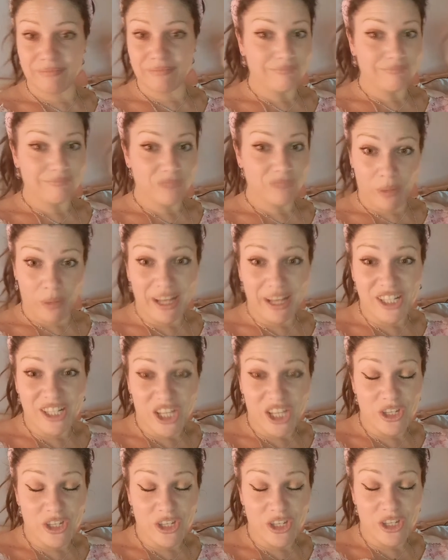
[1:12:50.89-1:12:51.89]
You are
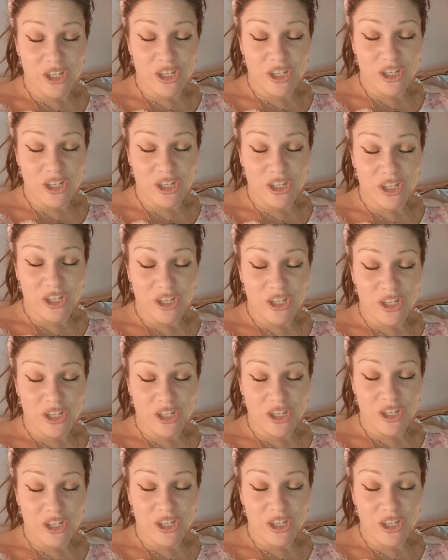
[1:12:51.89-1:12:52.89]
changing the subject. I'm not
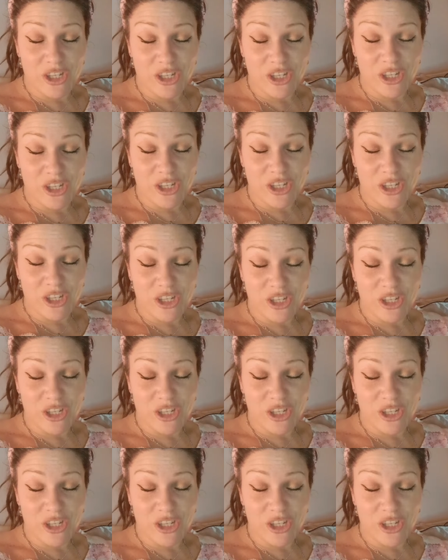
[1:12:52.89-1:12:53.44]
talking about that.